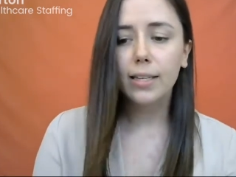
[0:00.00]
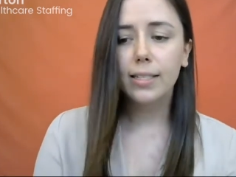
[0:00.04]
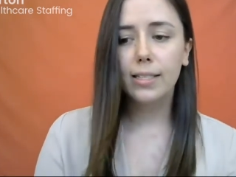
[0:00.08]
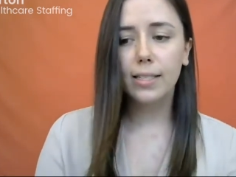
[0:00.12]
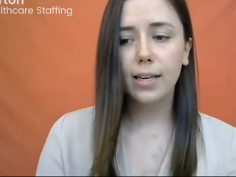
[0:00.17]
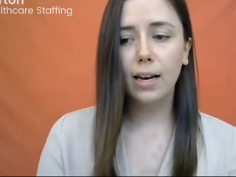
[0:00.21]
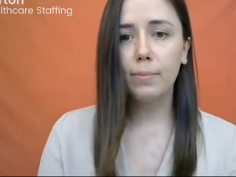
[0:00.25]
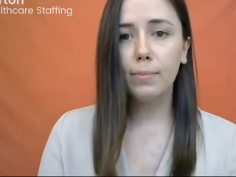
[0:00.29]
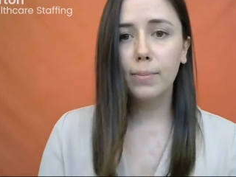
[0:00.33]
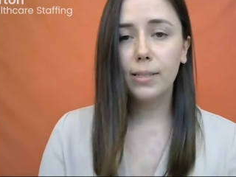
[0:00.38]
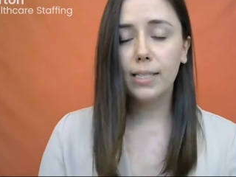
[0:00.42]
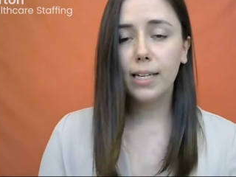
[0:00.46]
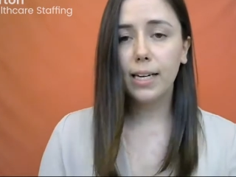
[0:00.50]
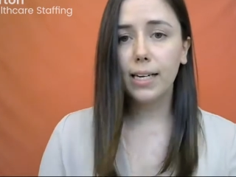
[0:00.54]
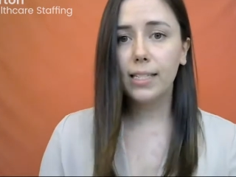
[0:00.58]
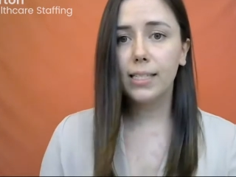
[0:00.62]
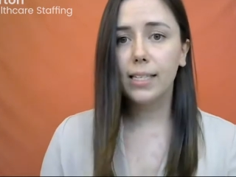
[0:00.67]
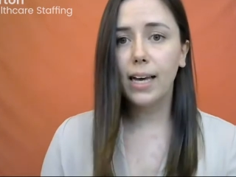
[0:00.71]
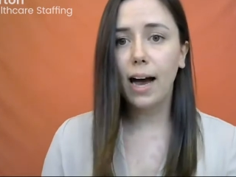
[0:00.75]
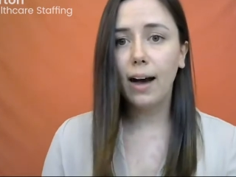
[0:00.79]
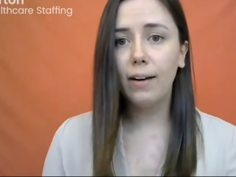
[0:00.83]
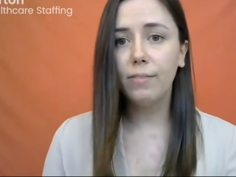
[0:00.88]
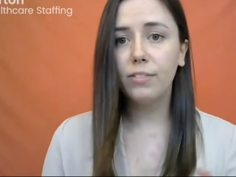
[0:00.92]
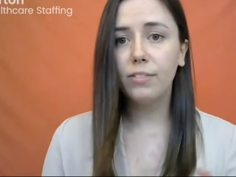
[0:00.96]
Some
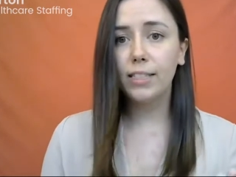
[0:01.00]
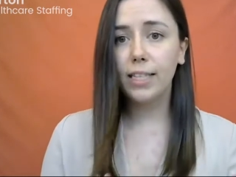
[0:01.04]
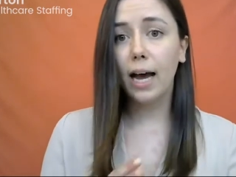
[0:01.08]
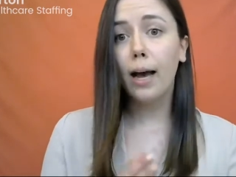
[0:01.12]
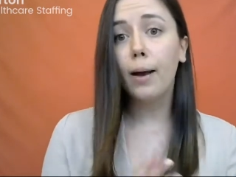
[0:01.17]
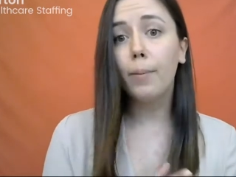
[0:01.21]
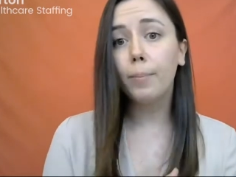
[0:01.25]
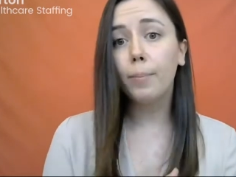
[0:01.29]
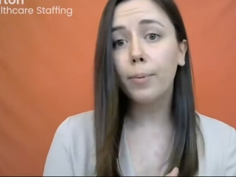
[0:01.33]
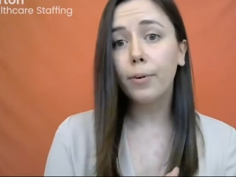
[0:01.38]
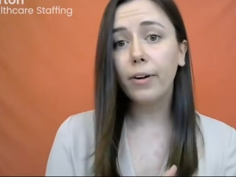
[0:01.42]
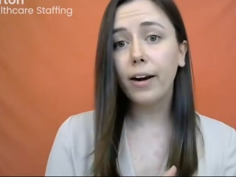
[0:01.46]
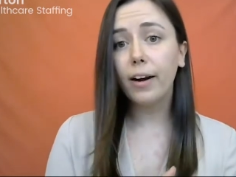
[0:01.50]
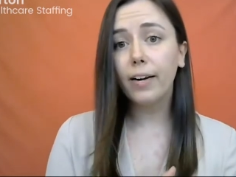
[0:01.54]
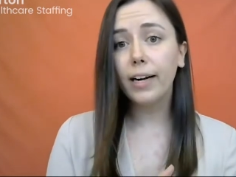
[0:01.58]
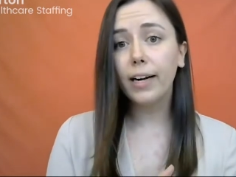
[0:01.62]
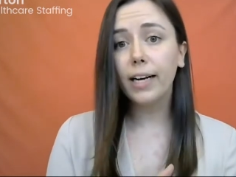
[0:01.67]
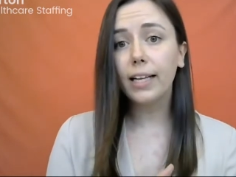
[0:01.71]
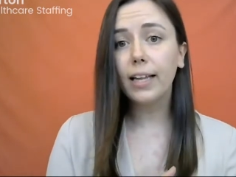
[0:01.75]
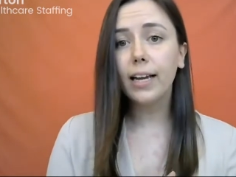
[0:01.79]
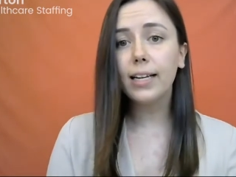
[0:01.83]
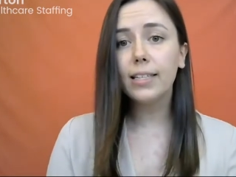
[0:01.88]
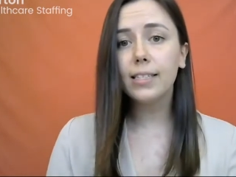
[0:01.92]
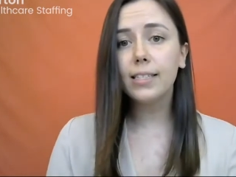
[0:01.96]
states have
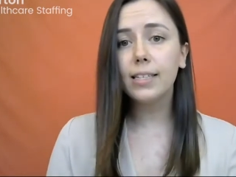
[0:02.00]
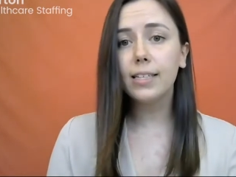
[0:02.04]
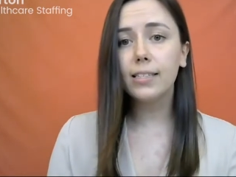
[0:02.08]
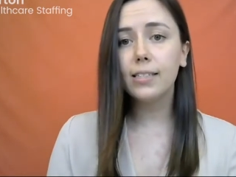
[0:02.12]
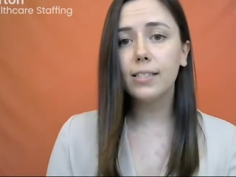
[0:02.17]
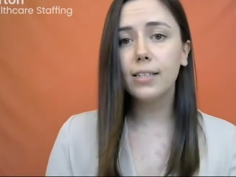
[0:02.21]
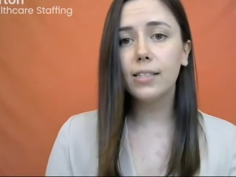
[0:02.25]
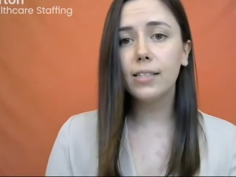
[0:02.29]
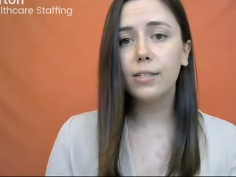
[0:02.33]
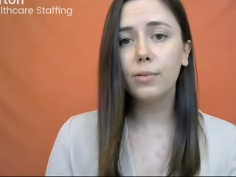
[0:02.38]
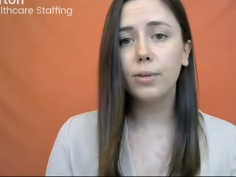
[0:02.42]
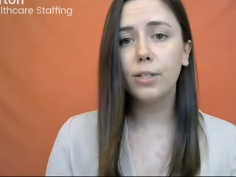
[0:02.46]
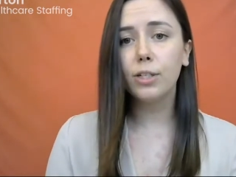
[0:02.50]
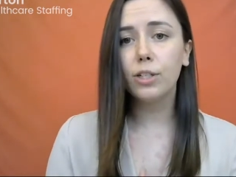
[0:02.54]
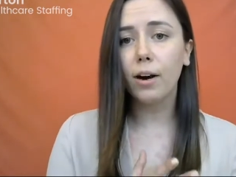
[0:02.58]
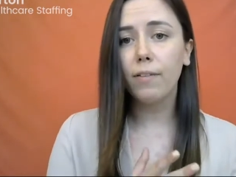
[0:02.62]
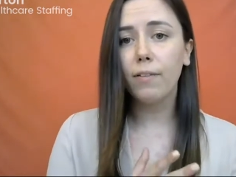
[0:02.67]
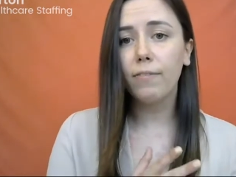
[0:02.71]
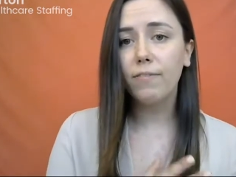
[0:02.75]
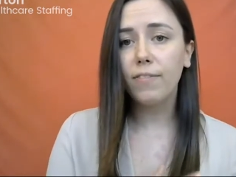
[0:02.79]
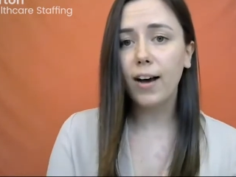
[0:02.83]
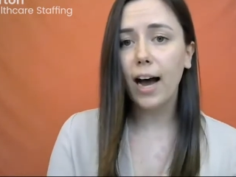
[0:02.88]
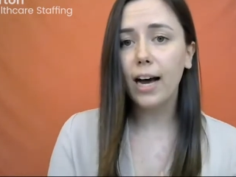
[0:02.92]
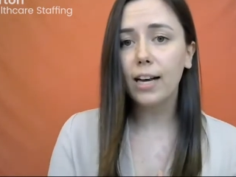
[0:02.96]
temporary licenses, which
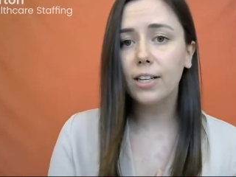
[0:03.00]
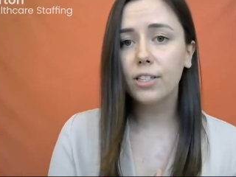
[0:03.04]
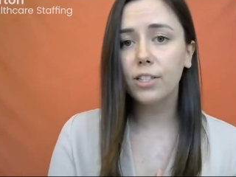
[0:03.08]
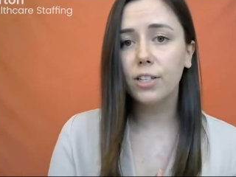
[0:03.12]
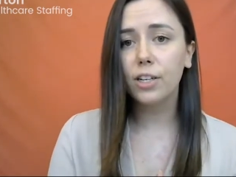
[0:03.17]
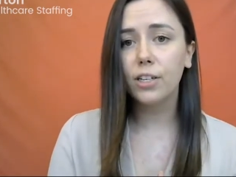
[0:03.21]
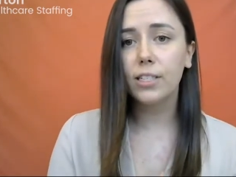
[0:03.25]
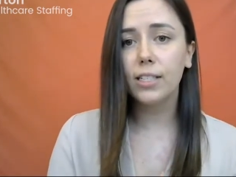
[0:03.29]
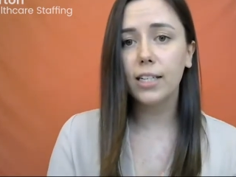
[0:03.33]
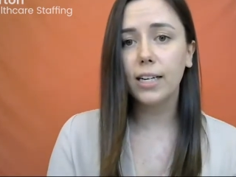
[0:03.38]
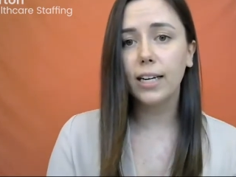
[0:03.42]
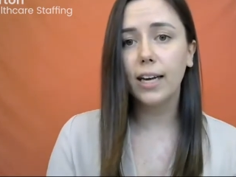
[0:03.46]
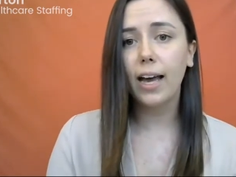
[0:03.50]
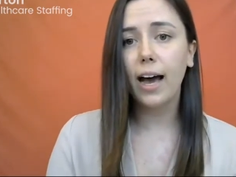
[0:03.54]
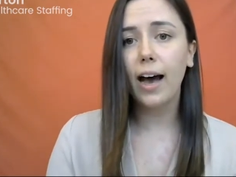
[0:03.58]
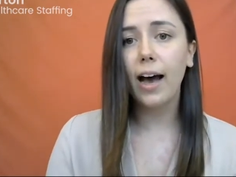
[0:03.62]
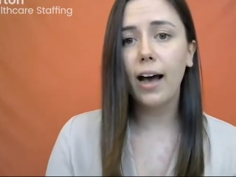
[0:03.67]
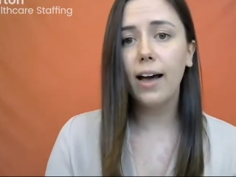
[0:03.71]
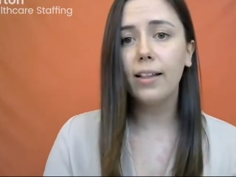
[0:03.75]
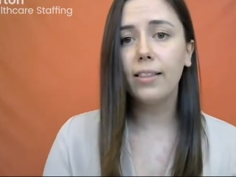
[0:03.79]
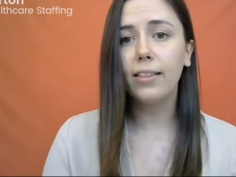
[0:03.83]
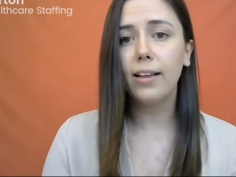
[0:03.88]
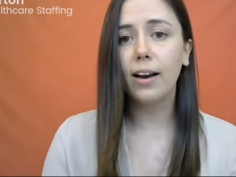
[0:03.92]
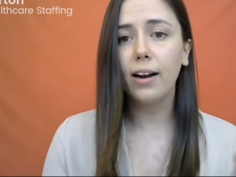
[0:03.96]
are faster to
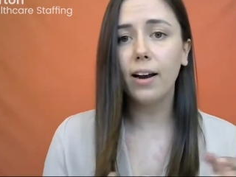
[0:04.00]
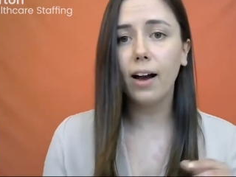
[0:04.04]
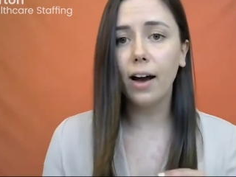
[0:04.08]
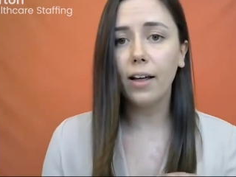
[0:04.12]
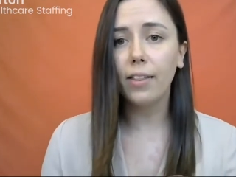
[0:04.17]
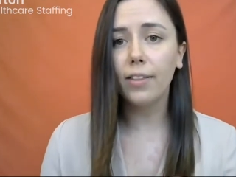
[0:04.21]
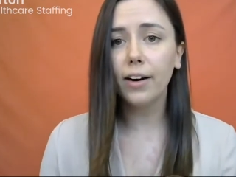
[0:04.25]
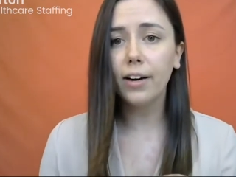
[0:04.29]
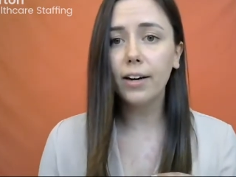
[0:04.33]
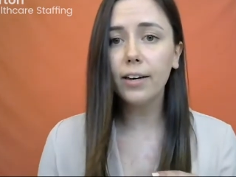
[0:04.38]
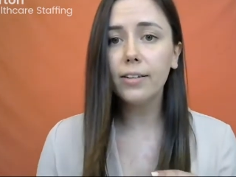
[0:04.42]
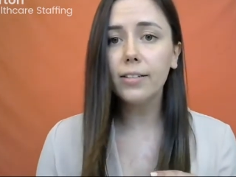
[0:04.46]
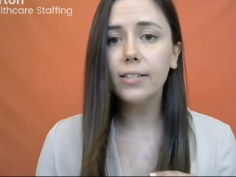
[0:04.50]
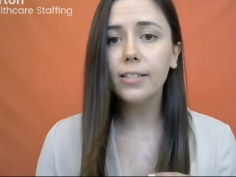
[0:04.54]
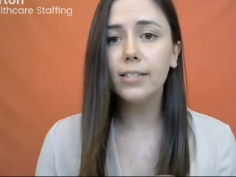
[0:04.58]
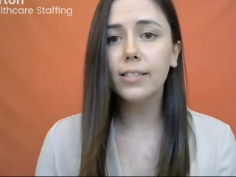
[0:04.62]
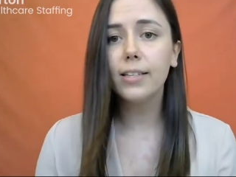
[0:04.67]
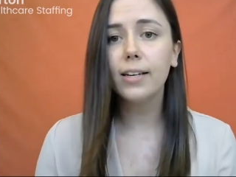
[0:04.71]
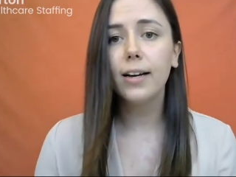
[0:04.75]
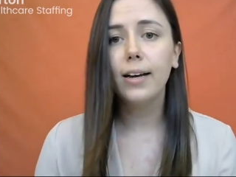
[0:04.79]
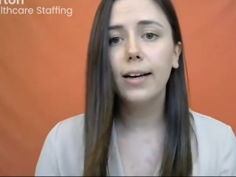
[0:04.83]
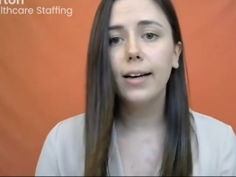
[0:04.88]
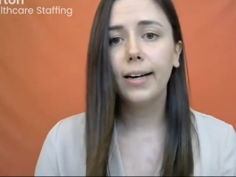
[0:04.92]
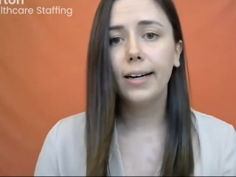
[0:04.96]
get than others.